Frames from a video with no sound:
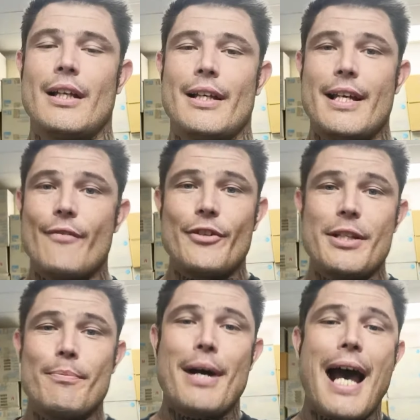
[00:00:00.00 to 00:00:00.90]
Every
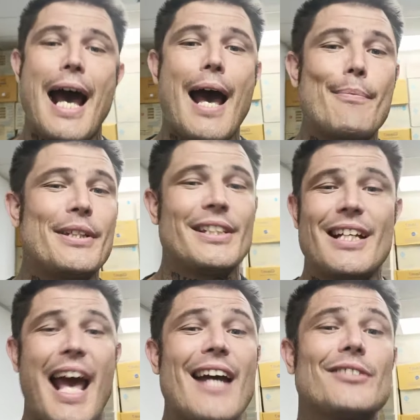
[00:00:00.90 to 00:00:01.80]
pipe in the
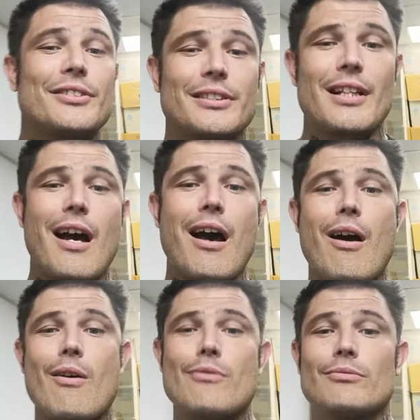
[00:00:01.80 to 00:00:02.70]
house is
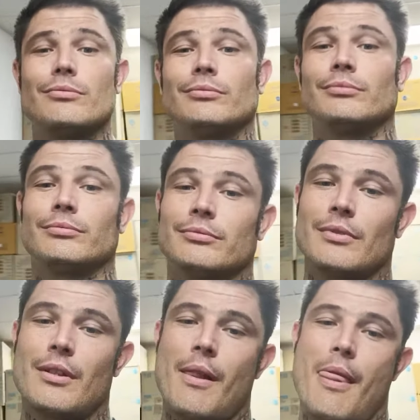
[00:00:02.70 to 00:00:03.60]
gone.
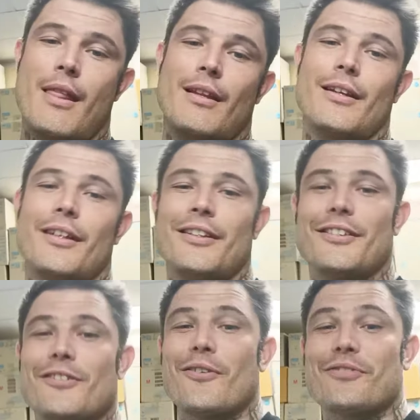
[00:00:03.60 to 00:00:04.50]
You
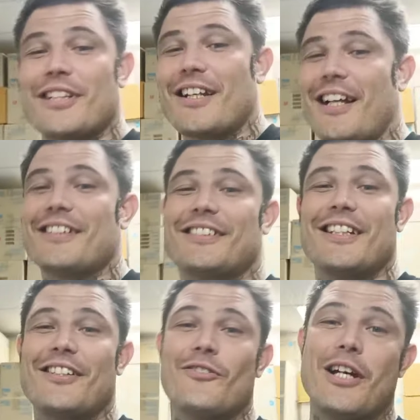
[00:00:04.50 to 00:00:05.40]
know what I'm saying? Like I
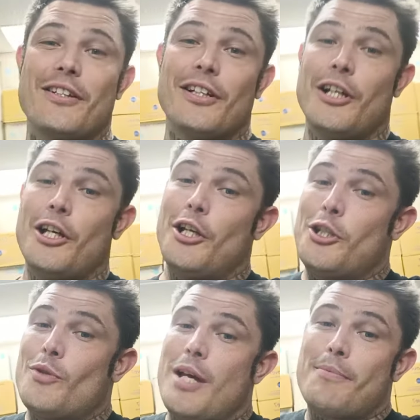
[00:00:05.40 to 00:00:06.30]
said,
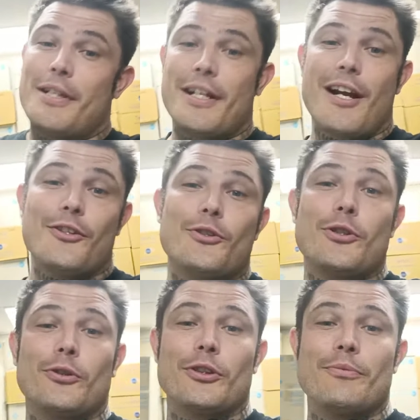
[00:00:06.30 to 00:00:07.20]
you ain't been there. You
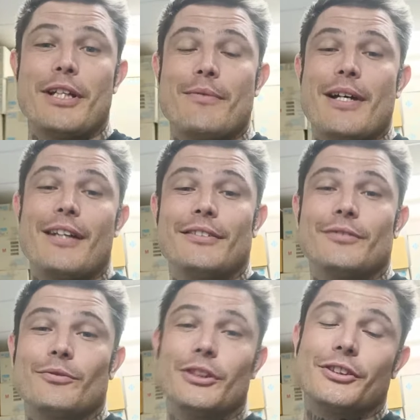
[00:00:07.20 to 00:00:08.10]
cooler than me, man.
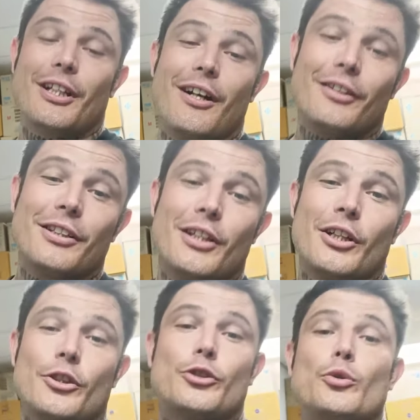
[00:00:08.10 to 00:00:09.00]
Real talk.
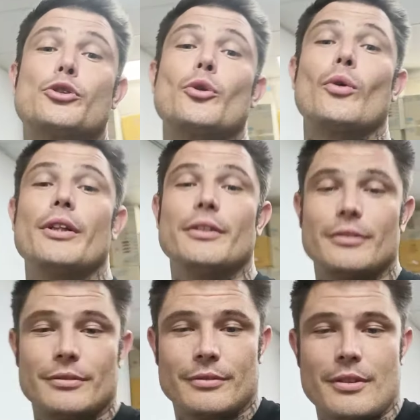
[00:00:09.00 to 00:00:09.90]
True story.
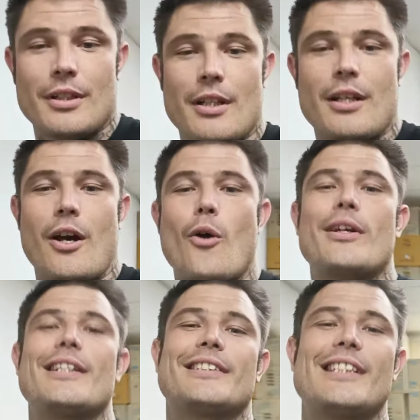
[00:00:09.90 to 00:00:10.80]

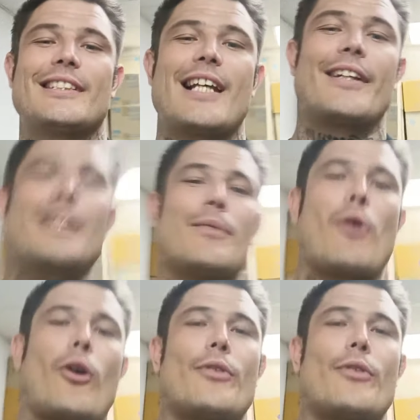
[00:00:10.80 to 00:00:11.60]
OKC, stand up. Argo